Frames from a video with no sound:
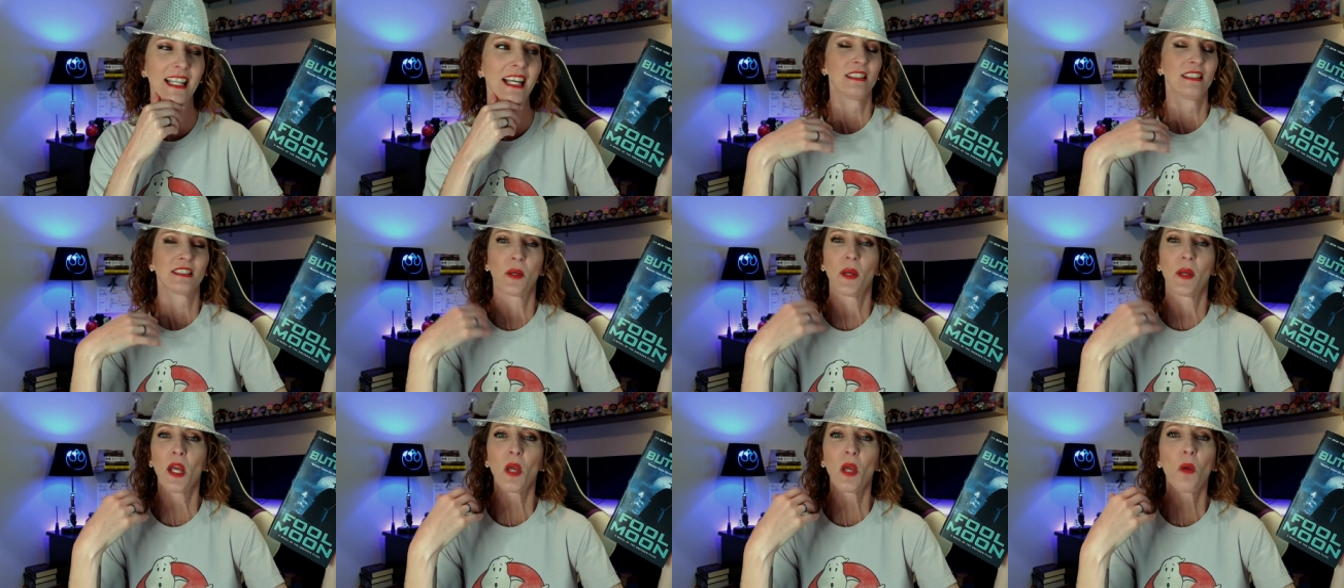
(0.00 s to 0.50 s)

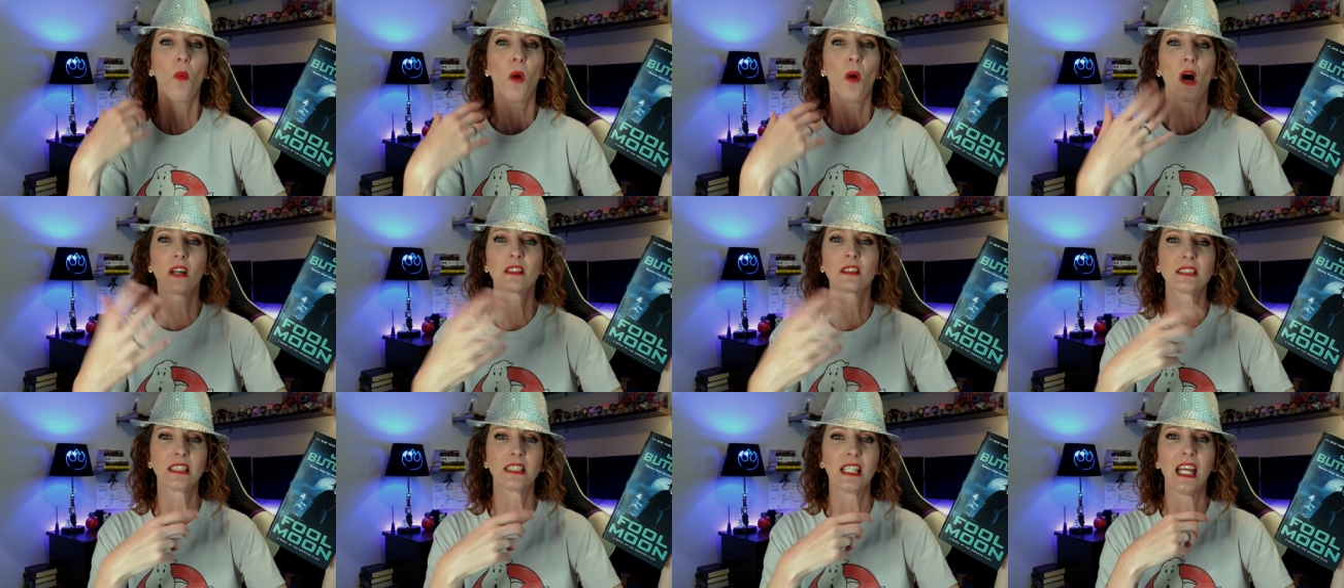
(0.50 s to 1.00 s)
So he
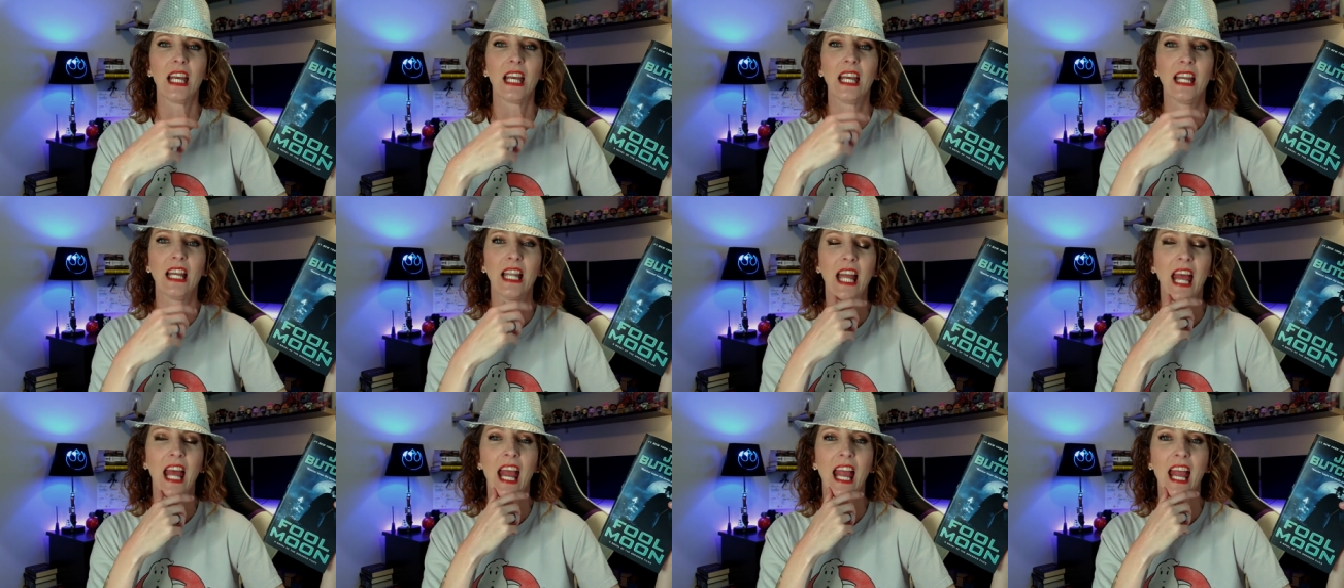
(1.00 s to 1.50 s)
walked
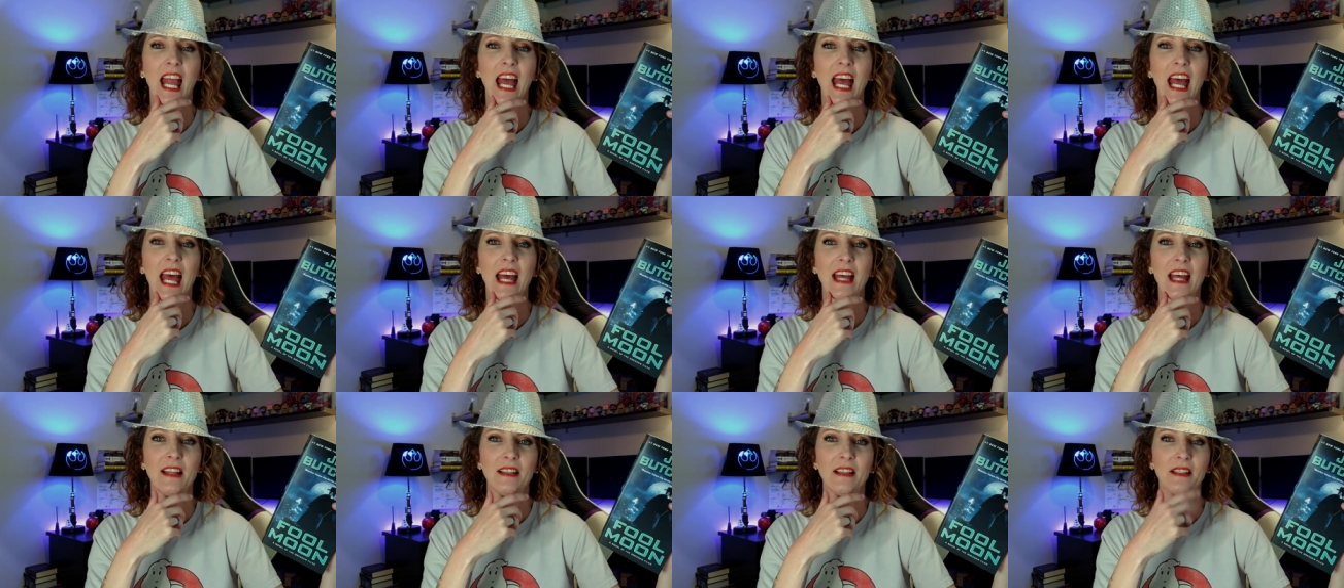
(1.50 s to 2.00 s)
in
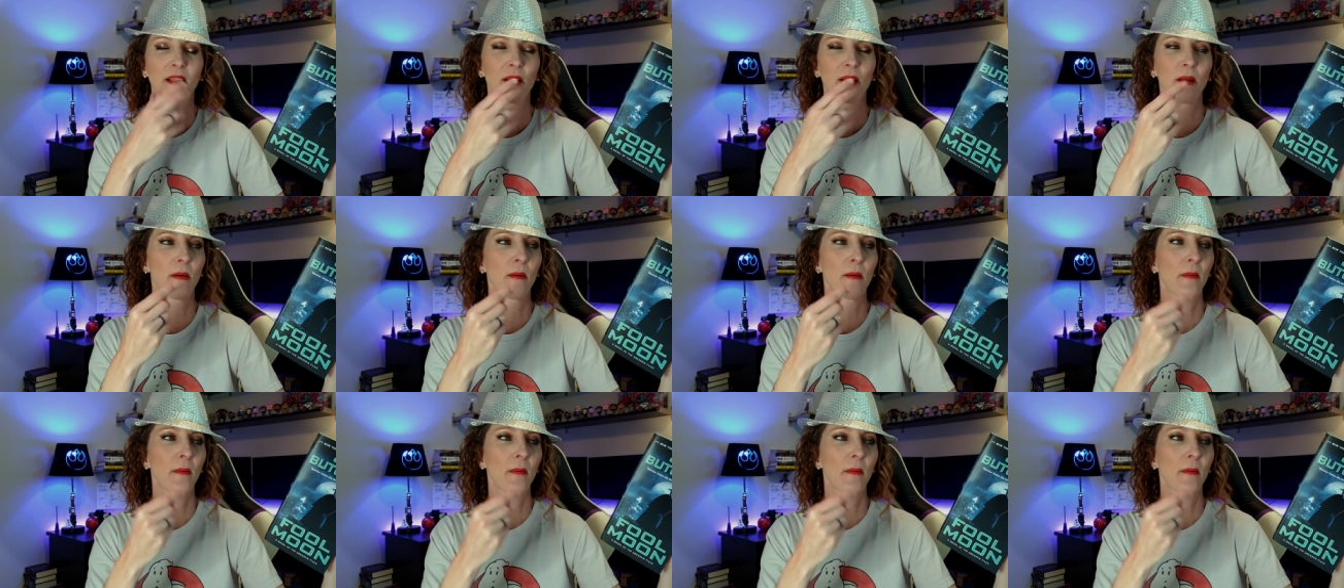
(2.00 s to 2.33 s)
and